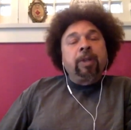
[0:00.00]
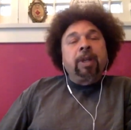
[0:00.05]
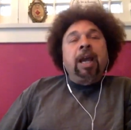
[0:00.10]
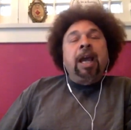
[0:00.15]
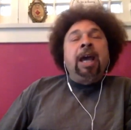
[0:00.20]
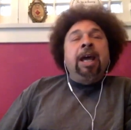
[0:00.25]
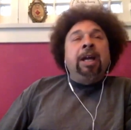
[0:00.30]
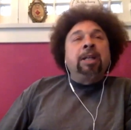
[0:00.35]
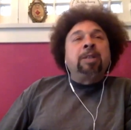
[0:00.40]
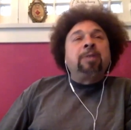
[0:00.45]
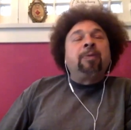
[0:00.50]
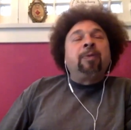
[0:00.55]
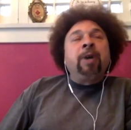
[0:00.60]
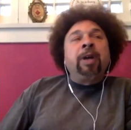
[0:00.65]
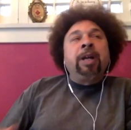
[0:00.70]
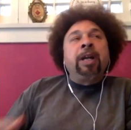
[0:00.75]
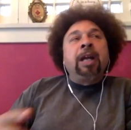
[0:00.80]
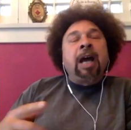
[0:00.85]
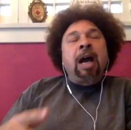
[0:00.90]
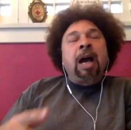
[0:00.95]
And it's
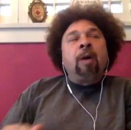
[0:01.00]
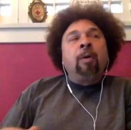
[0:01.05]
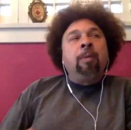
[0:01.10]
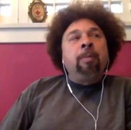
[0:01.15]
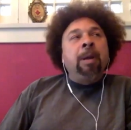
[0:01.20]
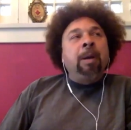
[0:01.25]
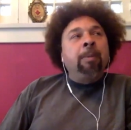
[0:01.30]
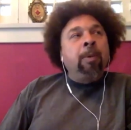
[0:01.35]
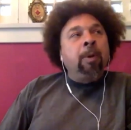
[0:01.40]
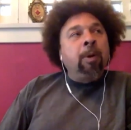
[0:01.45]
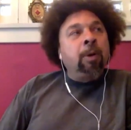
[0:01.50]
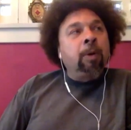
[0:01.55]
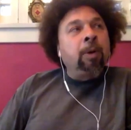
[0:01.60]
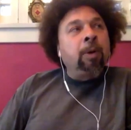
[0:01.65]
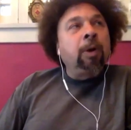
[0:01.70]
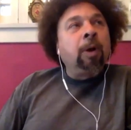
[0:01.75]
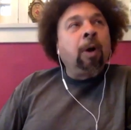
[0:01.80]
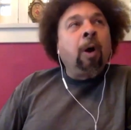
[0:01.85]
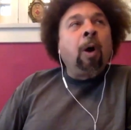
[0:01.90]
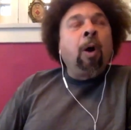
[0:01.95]
funny, I remember
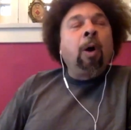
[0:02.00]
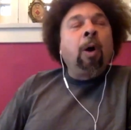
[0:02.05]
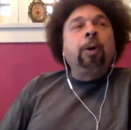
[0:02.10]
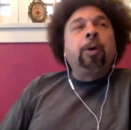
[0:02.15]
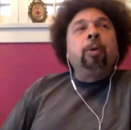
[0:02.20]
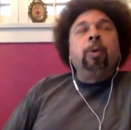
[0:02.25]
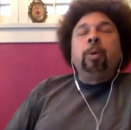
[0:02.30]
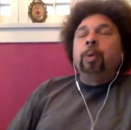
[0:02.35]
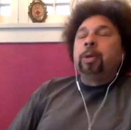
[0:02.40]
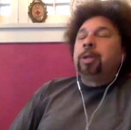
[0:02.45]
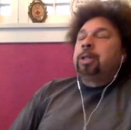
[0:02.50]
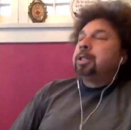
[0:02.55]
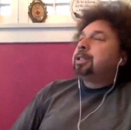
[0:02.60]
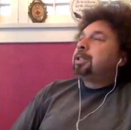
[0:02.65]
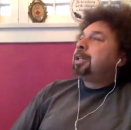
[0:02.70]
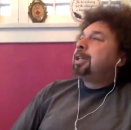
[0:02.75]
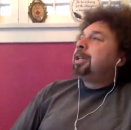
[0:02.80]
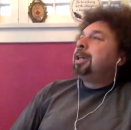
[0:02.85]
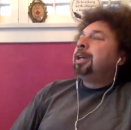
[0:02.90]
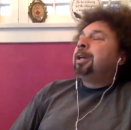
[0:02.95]
arguing with this
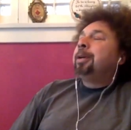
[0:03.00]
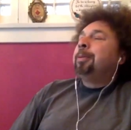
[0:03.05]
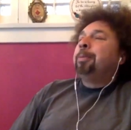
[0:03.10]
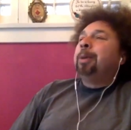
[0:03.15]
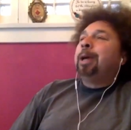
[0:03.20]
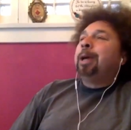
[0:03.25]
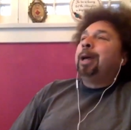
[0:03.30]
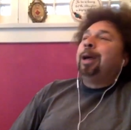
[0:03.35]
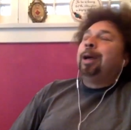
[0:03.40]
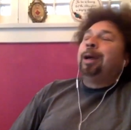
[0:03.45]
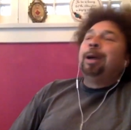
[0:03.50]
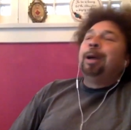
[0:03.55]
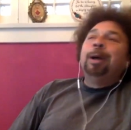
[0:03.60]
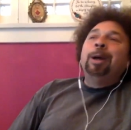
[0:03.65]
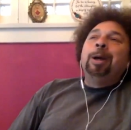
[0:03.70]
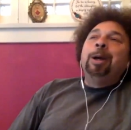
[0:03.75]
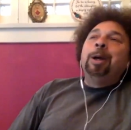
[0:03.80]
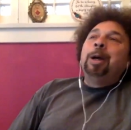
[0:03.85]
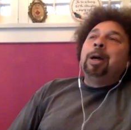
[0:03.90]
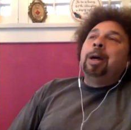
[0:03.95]
kid, man.
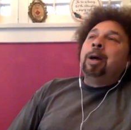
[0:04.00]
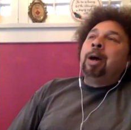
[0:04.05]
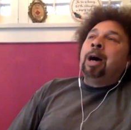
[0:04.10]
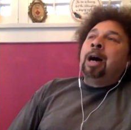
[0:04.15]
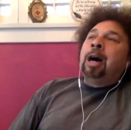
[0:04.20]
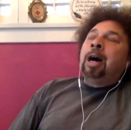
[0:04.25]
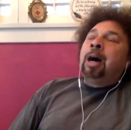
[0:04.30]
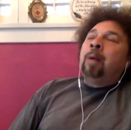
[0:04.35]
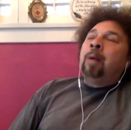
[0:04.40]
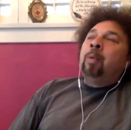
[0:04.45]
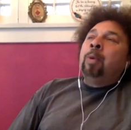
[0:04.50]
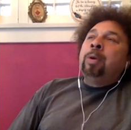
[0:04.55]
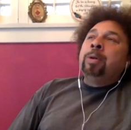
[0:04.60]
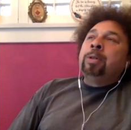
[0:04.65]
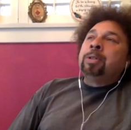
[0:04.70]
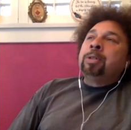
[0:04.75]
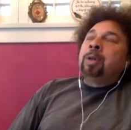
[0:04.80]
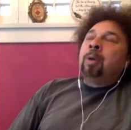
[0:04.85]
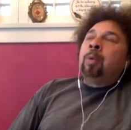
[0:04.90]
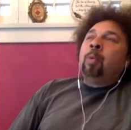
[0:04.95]
We
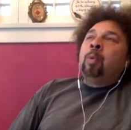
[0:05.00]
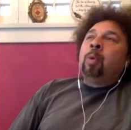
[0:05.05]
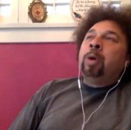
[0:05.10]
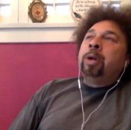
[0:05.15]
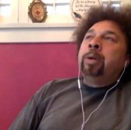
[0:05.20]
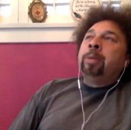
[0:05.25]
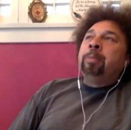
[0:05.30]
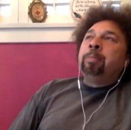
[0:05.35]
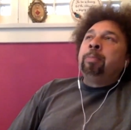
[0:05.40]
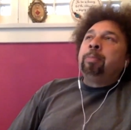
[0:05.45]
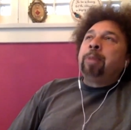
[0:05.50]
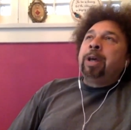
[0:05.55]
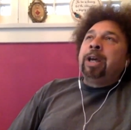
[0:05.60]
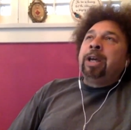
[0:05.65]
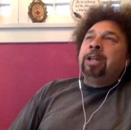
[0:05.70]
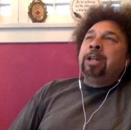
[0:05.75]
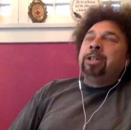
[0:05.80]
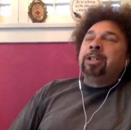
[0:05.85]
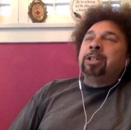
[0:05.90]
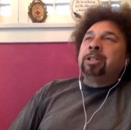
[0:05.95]
was on one of them
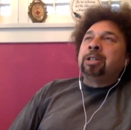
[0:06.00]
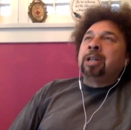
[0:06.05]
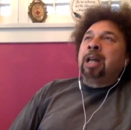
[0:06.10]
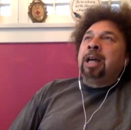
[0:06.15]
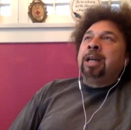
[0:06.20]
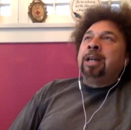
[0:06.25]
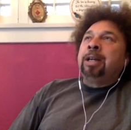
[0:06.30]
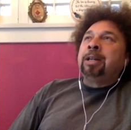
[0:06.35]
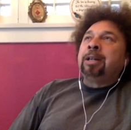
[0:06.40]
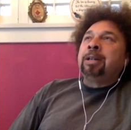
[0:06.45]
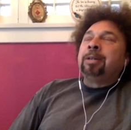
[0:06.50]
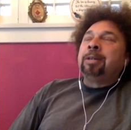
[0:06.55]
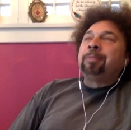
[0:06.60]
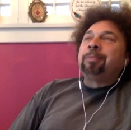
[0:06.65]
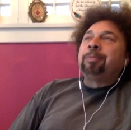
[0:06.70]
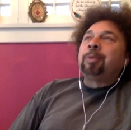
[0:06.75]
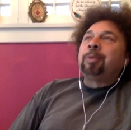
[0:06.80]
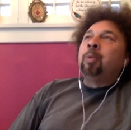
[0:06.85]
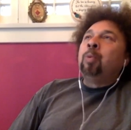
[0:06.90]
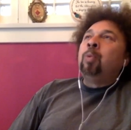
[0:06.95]
pages, like
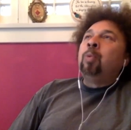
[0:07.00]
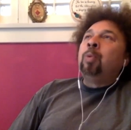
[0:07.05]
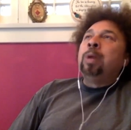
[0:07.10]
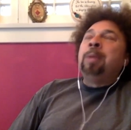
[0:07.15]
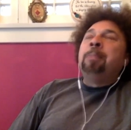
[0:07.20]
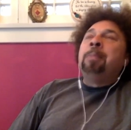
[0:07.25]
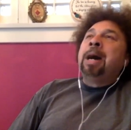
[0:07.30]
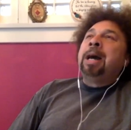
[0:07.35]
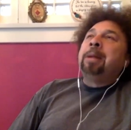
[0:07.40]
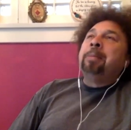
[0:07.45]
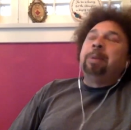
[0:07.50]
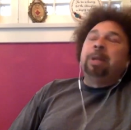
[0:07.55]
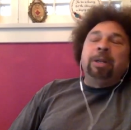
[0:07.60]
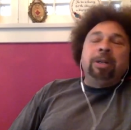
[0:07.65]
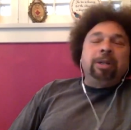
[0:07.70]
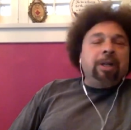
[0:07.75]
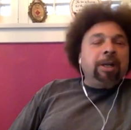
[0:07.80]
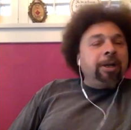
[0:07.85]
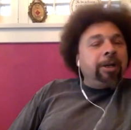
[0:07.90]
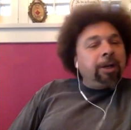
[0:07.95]
it might've been
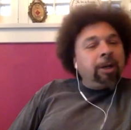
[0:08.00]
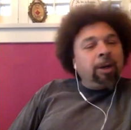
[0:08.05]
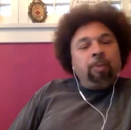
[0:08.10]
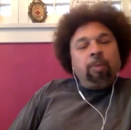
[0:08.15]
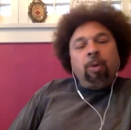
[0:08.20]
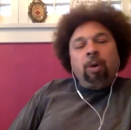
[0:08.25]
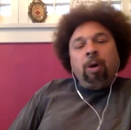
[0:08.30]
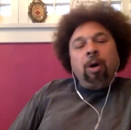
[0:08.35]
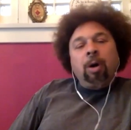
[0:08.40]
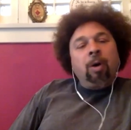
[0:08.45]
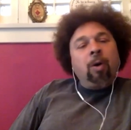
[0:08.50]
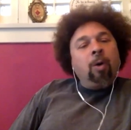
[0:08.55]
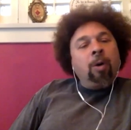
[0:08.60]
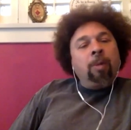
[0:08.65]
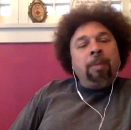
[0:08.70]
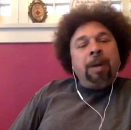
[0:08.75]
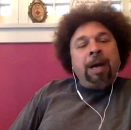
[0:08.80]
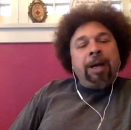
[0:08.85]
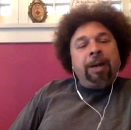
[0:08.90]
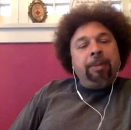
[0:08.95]
Done Deal Pro or
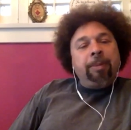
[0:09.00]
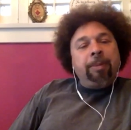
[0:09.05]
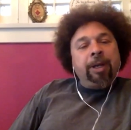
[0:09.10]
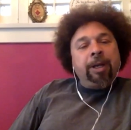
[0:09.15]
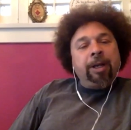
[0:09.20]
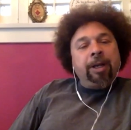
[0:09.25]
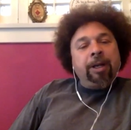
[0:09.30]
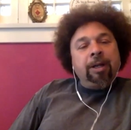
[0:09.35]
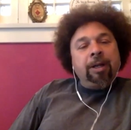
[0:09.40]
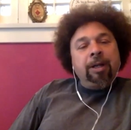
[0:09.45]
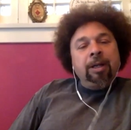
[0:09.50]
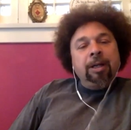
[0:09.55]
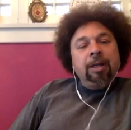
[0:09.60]
might've been